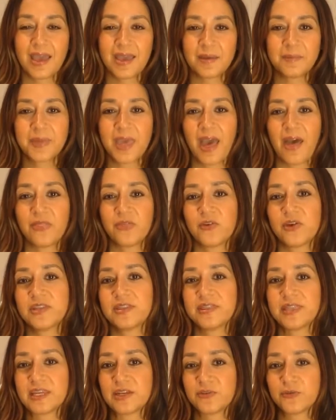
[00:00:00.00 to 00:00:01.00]
Hi, I'm
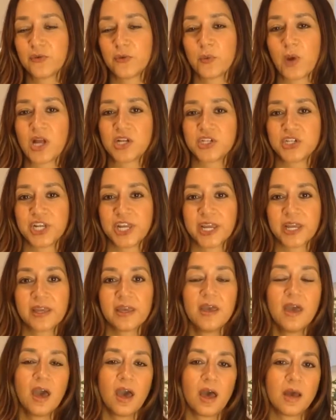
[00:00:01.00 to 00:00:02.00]
Catherine. Thanks for watching.
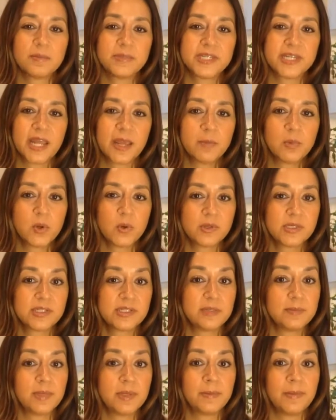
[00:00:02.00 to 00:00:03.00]
Um, today I'm going
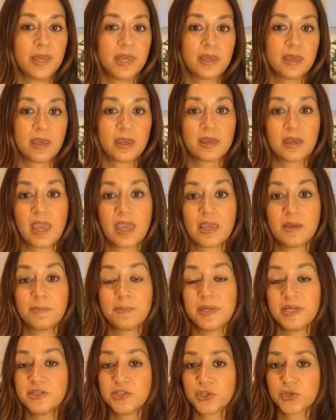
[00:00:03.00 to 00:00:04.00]
to be making
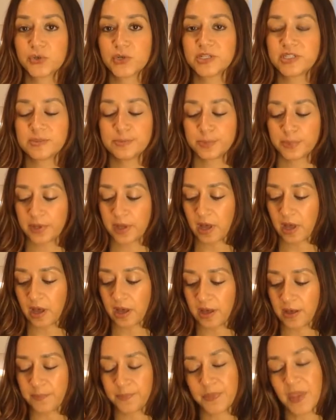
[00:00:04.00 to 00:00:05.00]
a peach crisp.
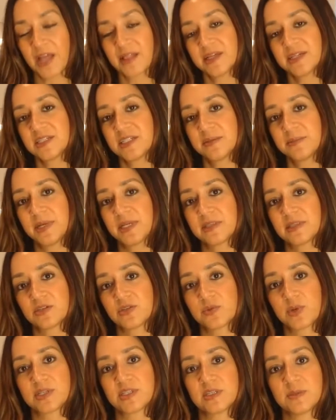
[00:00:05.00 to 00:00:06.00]
Um, I like to make
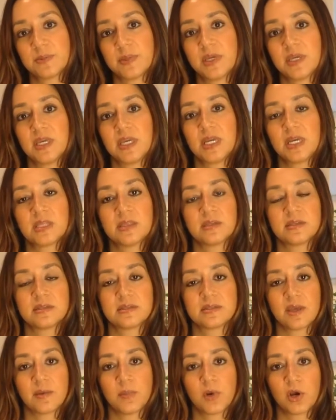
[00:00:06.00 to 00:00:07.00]
this recipe in the
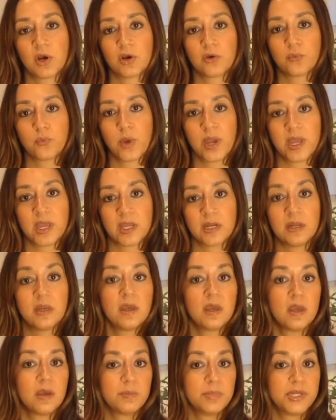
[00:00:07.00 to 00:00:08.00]
summer when
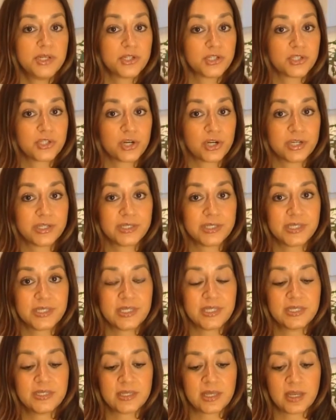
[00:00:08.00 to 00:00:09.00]
peaches are in
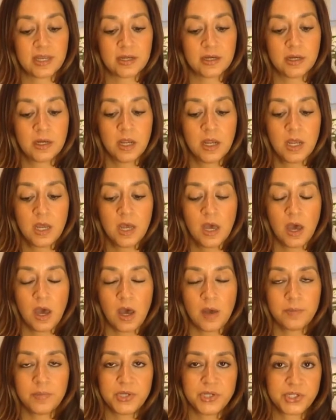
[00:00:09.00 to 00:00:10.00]
season.
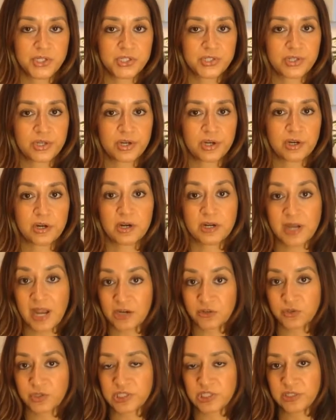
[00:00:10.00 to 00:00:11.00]
Um, peaches are a
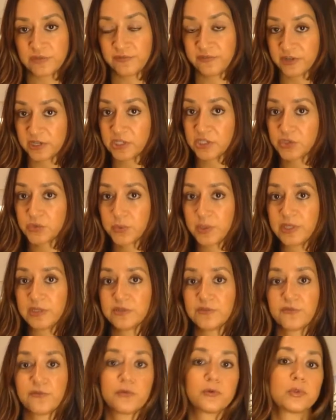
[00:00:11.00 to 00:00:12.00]
naturally very sweet
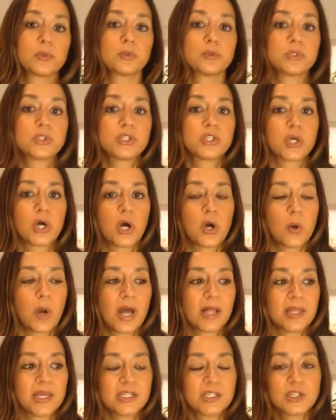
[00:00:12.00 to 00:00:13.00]
fruit, so
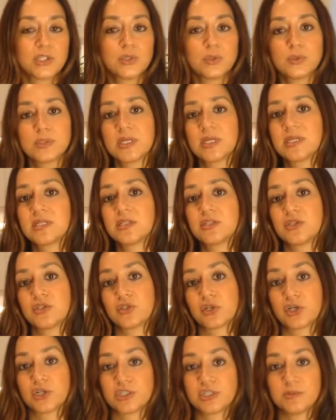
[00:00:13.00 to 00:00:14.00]
I like to use it in
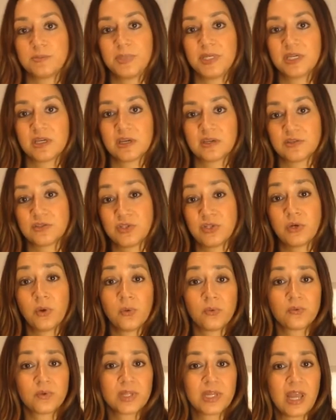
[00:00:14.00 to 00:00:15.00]
desserts because you
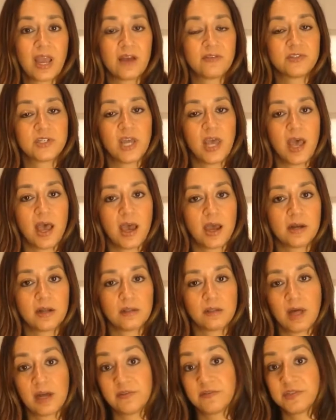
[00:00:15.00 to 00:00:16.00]
don't really have to add
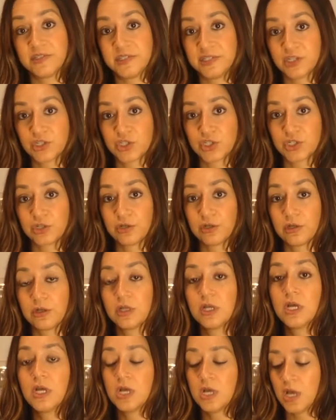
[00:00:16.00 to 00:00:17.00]
a lot of
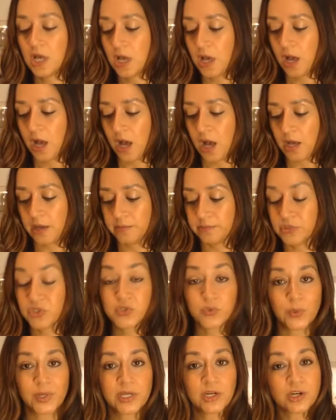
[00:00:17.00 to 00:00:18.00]
additional um,
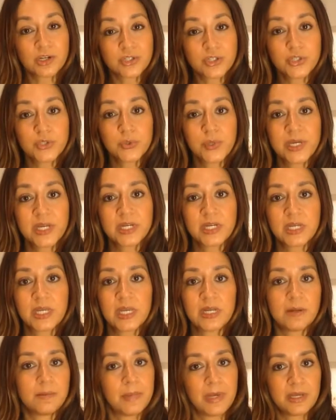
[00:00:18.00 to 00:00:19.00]
sweetener to it
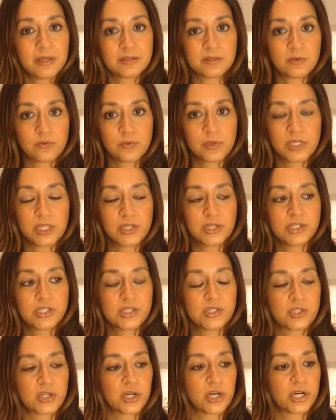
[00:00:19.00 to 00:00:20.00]
and it makes a really good
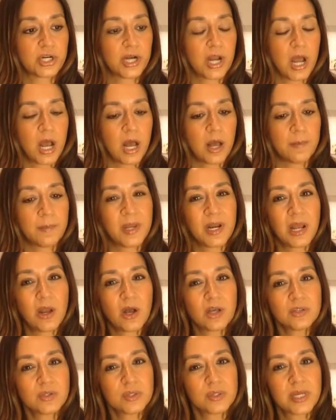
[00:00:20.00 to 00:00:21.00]
dessert. Um, and
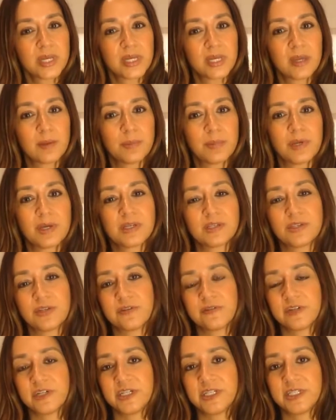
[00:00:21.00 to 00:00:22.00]
I also like it because
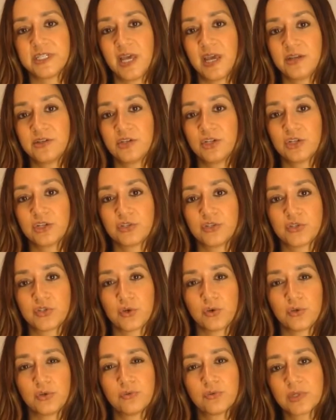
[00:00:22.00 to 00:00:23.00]
they're very tender,
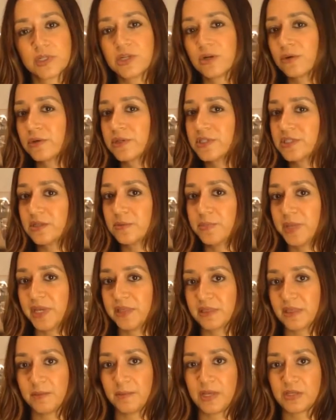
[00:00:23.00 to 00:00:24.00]
so you really don't need to
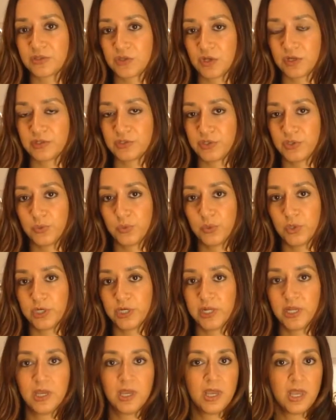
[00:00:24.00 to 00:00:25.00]
bake them as long as you
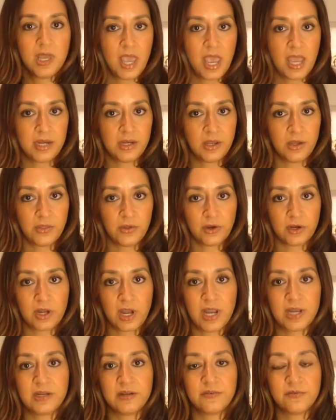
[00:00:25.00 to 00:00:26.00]
would any other
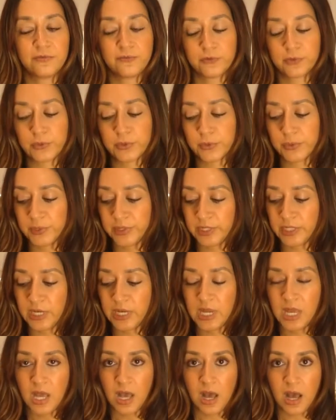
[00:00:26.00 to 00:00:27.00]
kind of fruit.
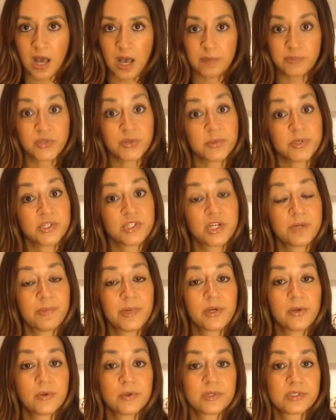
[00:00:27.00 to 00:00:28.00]
Um, so I'm going to start
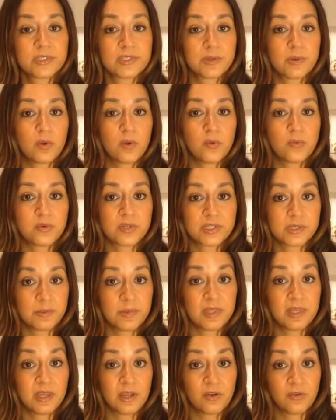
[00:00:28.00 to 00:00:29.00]
by going some, over some
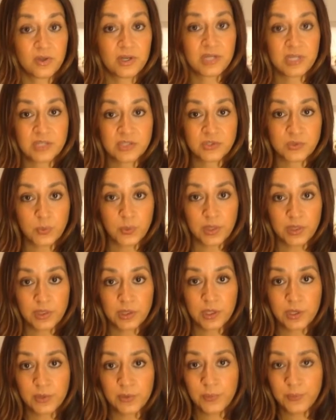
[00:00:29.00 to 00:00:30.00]
of the ingredients with you.